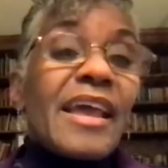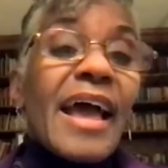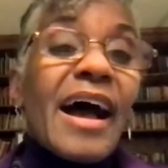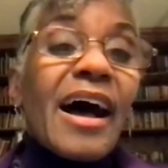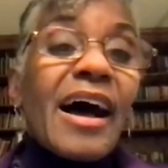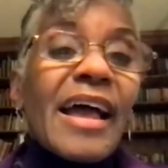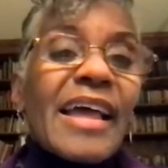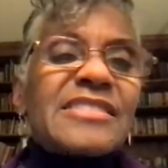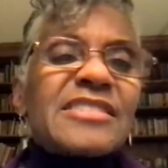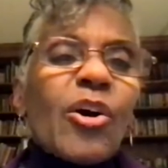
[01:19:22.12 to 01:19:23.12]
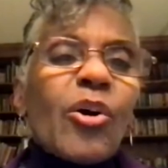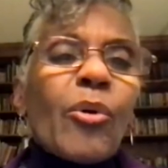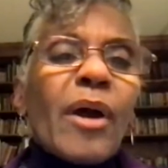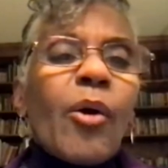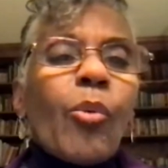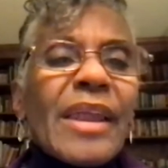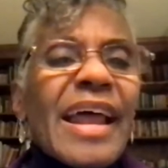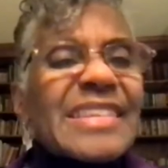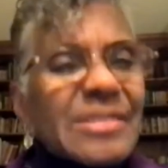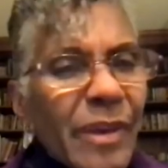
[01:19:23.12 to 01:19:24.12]
And so when
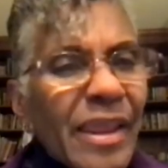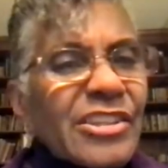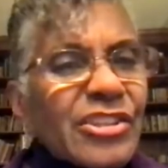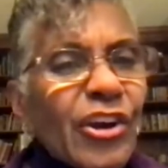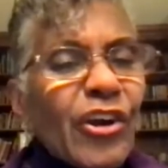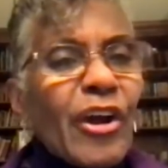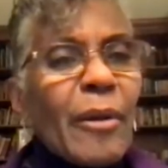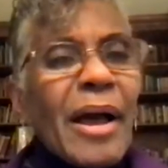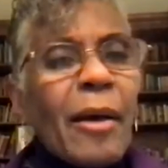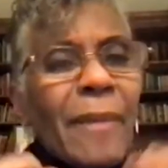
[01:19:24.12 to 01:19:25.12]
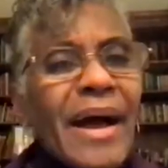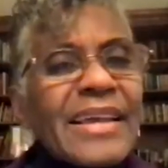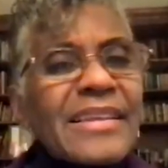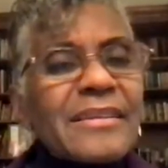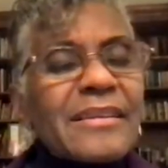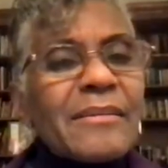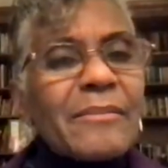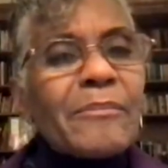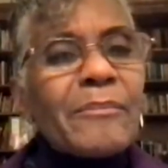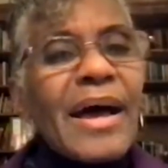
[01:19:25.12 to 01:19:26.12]
I explained to her about
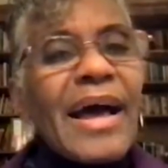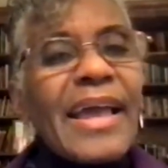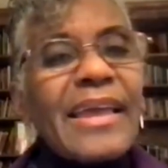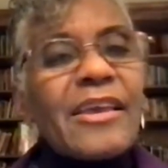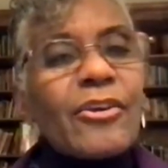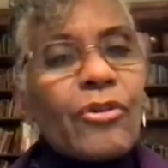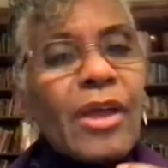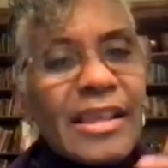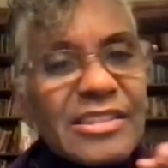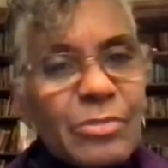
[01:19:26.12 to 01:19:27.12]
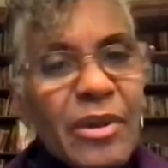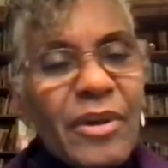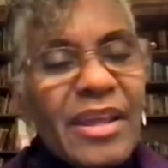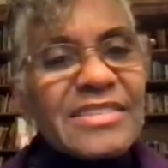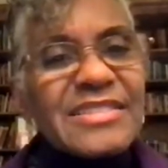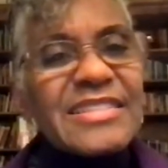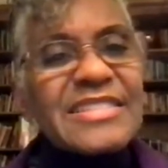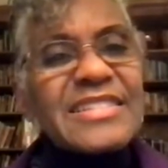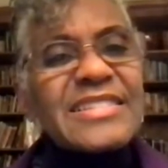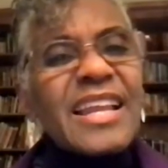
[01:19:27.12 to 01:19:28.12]
my experience, and
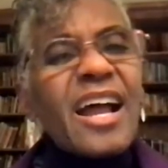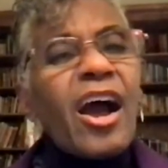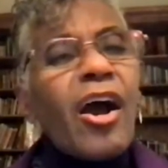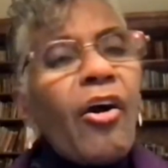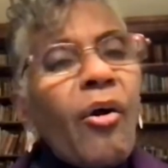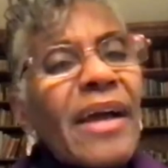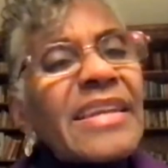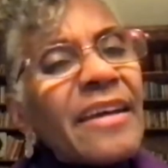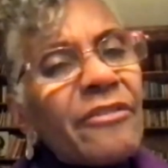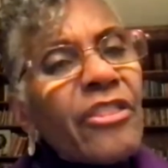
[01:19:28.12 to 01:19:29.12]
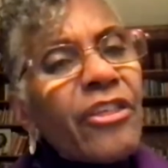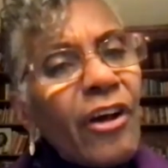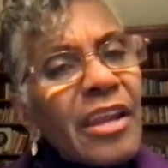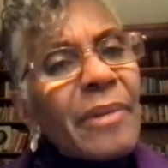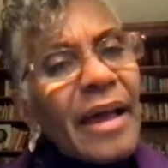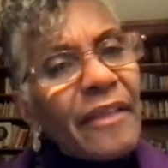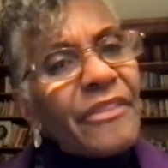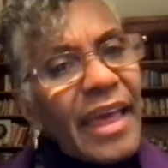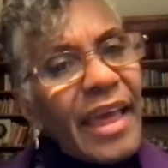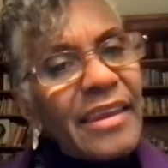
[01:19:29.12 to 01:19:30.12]
she said, oh, I never thought about
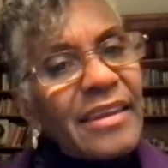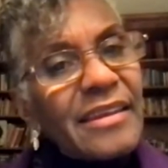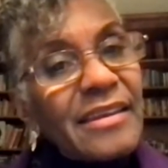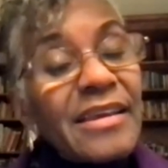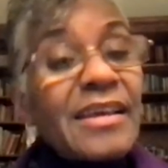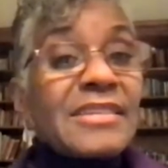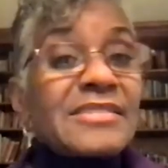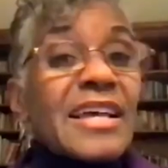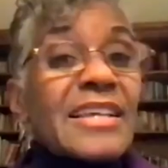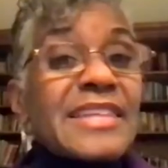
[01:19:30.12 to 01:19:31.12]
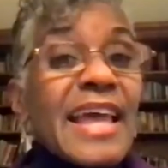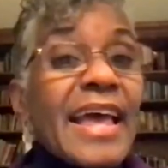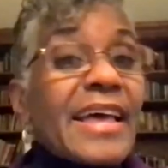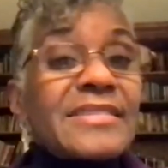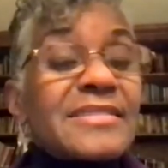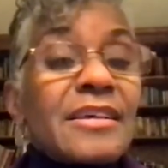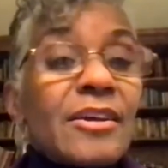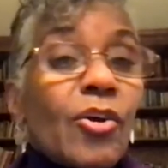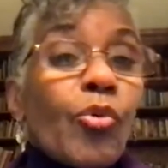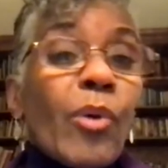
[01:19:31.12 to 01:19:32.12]
that. Just as
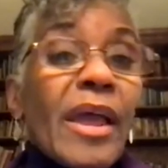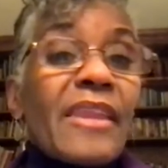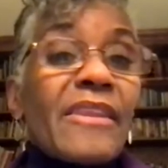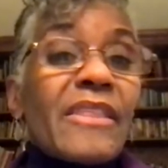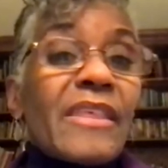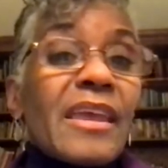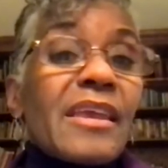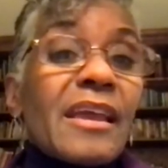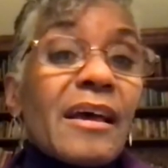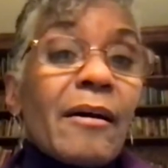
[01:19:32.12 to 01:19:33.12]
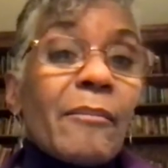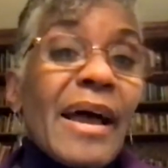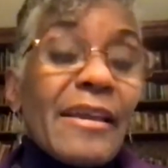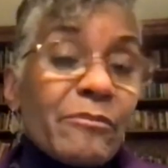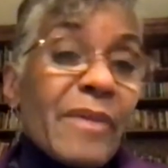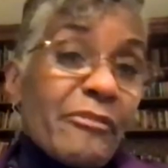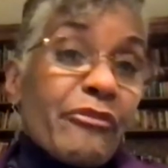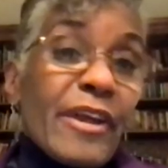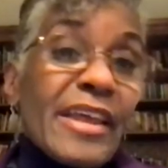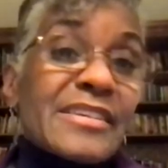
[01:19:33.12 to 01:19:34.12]
when my
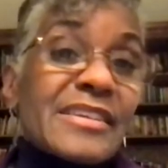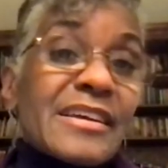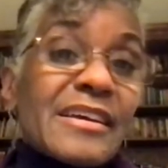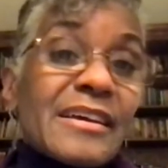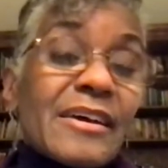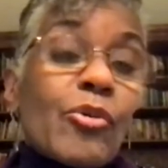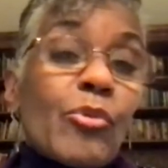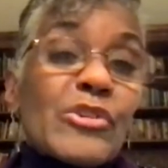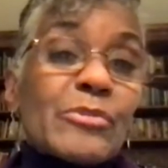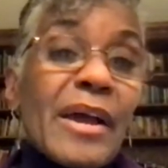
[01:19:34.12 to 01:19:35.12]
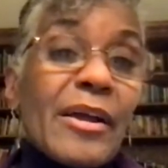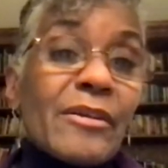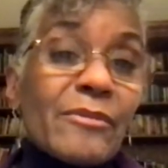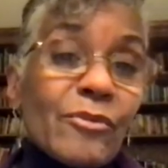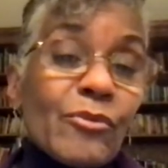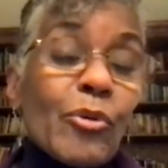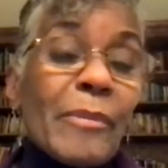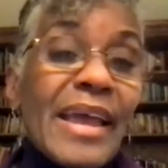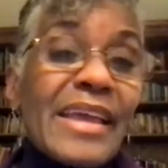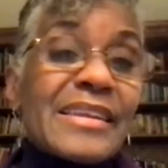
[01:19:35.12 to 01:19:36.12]
friend who was my
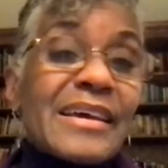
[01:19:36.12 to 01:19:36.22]
roommate